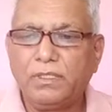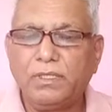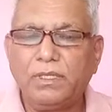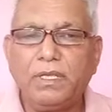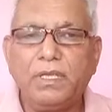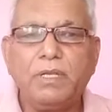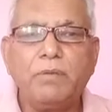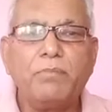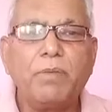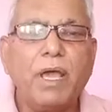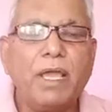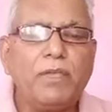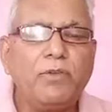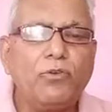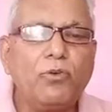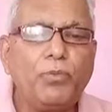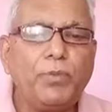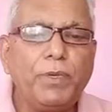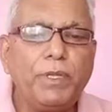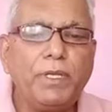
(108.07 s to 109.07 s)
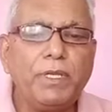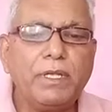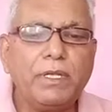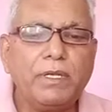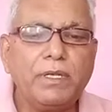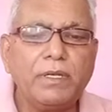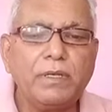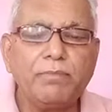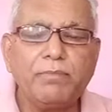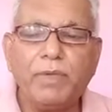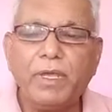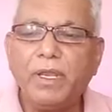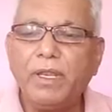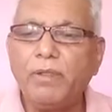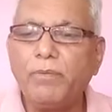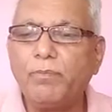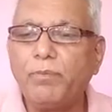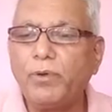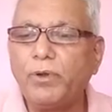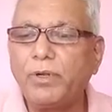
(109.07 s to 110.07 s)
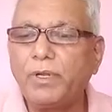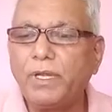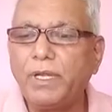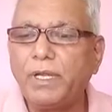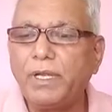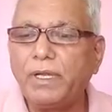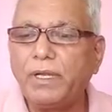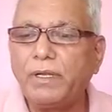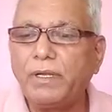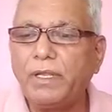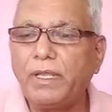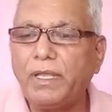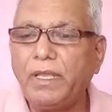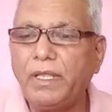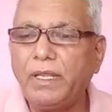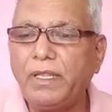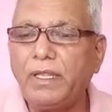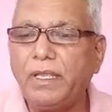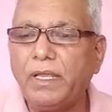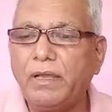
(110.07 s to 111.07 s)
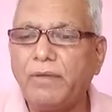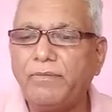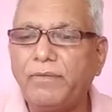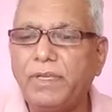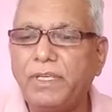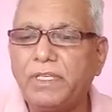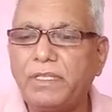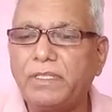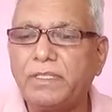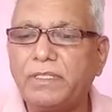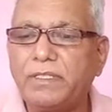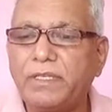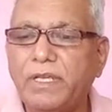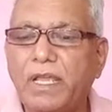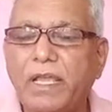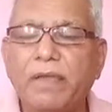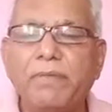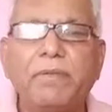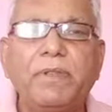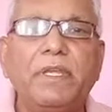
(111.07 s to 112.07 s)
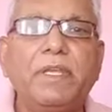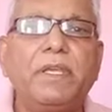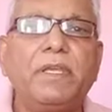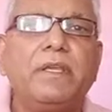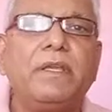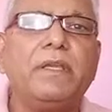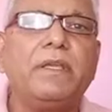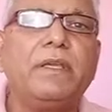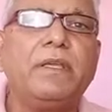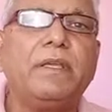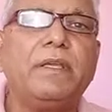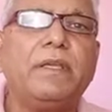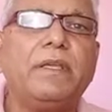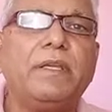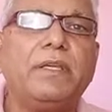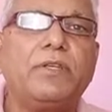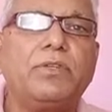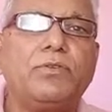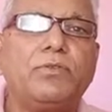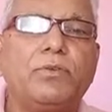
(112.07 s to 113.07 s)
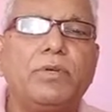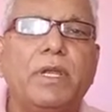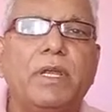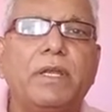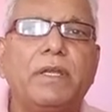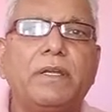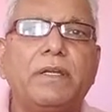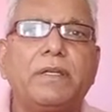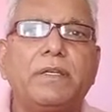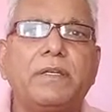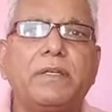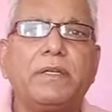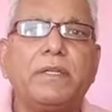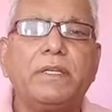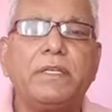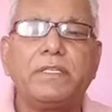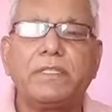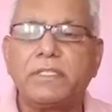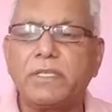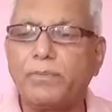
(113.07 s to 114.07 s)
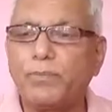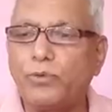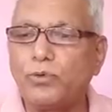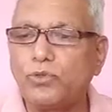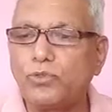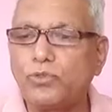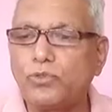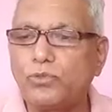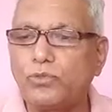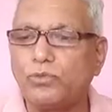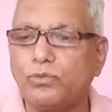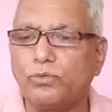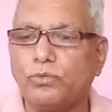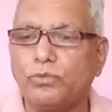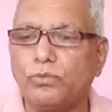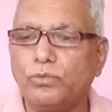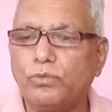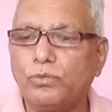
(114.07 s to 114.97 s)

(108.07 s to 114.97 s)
In my opinion, very important area which every student is supposed to